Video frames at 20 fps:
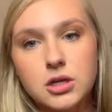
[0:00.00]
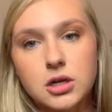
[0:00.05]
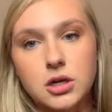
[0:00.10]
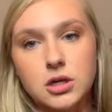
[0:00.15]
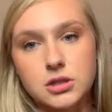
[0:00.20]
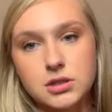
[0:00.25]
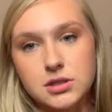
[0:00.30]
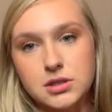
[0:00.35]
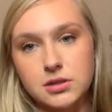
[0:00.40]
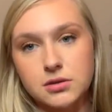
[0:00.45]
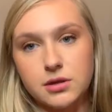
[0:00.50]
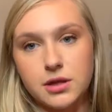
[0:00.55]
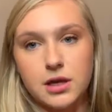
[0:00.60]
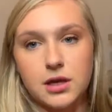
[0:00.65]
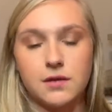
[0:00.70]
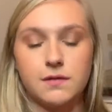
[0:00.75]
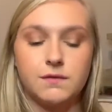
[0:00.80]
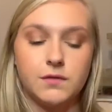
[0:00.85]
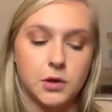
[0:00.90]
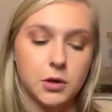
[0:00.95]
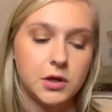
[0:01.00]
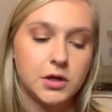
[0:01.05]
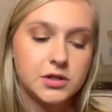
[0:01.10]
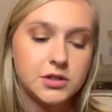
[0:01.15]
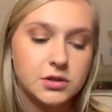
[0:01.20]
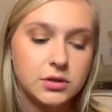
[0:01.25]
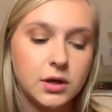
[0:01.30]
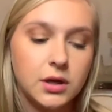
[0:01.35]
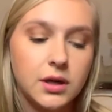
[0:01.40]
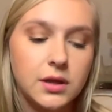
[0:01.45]
also can't
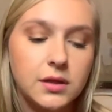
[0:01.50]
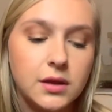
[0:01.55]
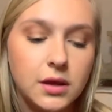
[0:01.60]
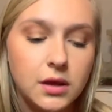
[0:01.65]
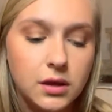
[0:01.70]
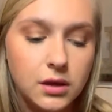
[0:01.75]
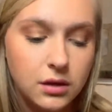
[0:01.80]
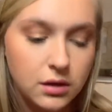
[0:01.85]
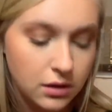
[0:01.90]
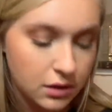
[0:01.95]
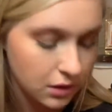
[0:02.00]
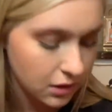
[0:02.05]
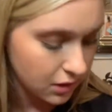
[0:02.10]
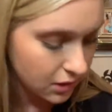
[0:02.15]
focus or anything.